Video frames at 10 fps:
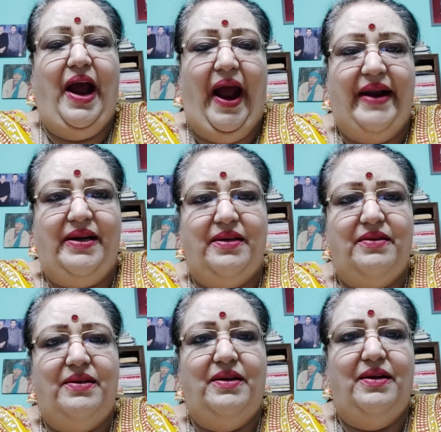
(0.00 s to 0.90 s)
and
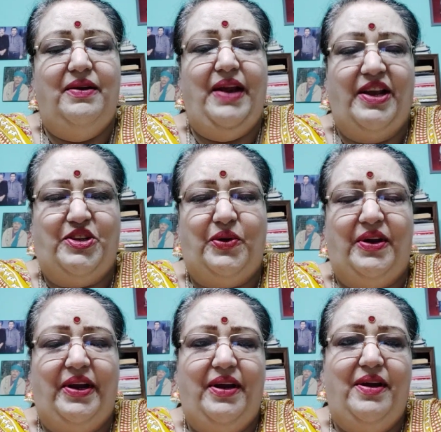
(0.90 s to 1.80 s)

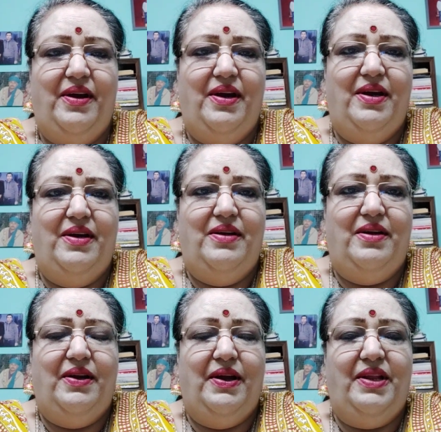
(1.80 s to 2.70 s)
naturally
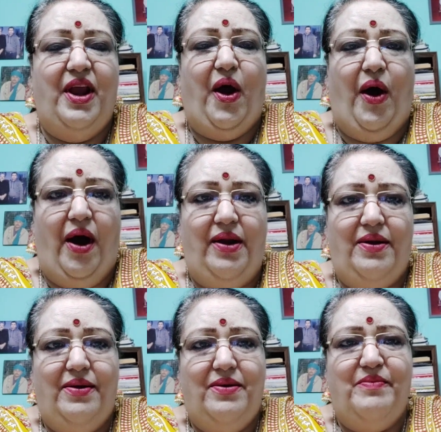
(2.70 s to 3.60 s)
they all
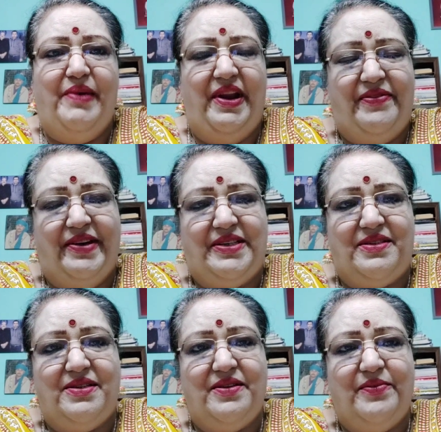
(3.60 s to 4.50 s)
manifest
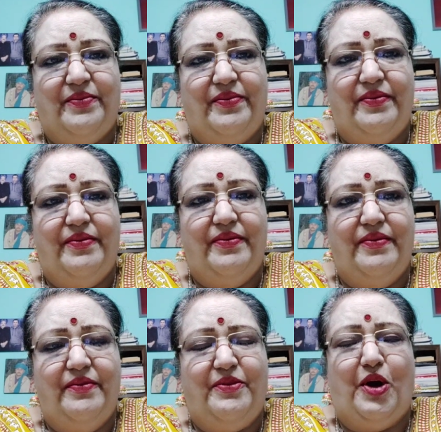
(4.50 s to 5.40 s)

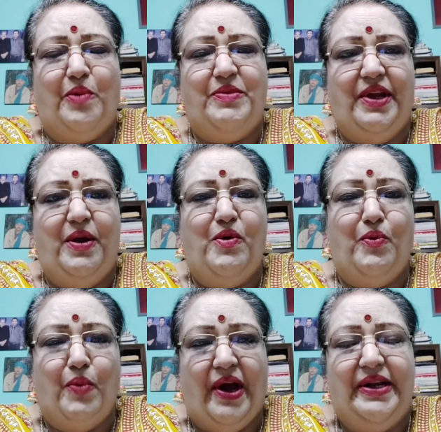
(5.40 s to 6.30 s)
from the
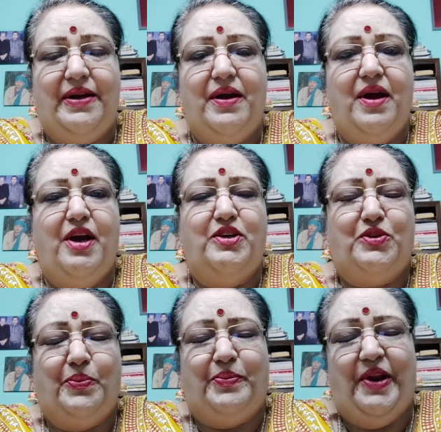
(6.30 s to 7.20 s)
one
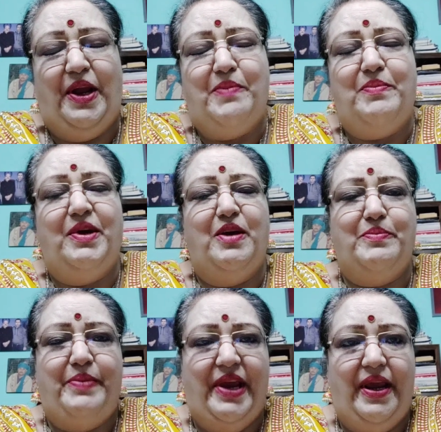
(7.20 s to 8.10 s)
supreme
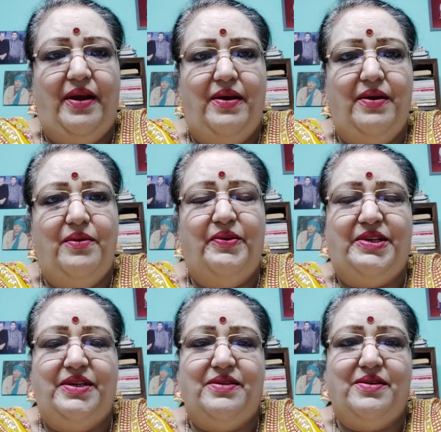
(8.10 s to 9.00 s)
being,
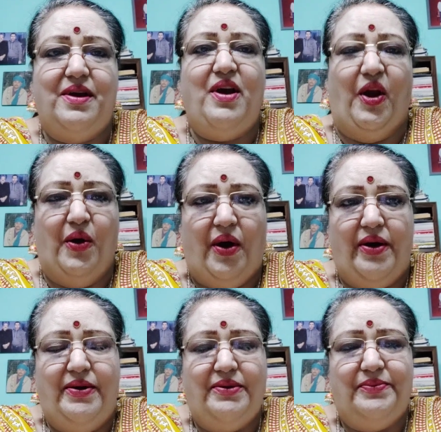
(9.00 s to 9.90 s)
which is God.